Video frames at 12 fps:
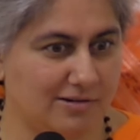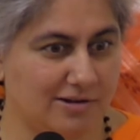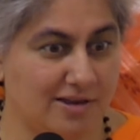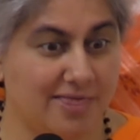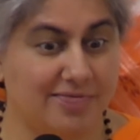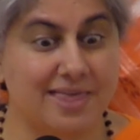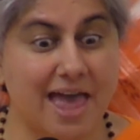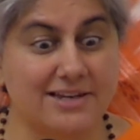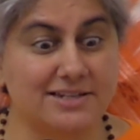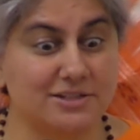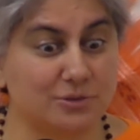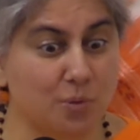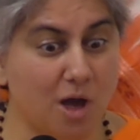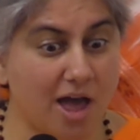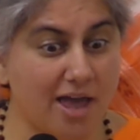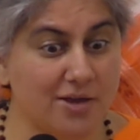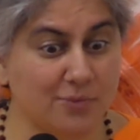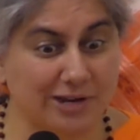That is
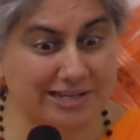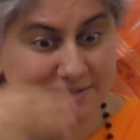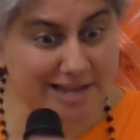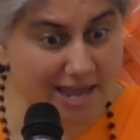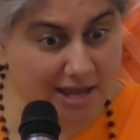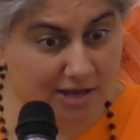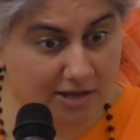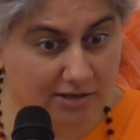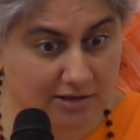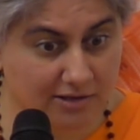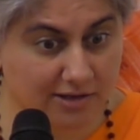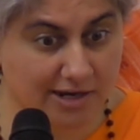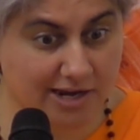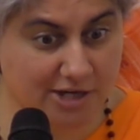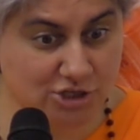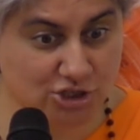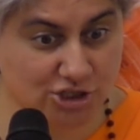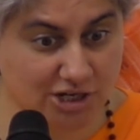why we take
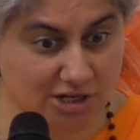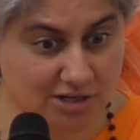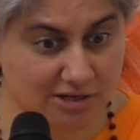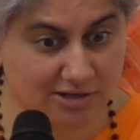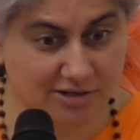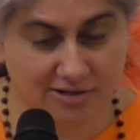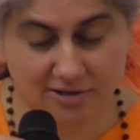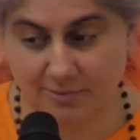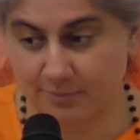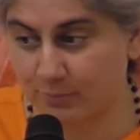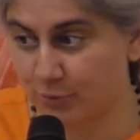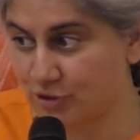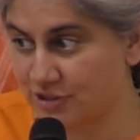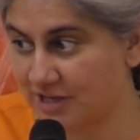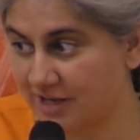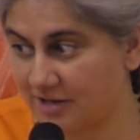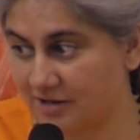Ganeshji, put in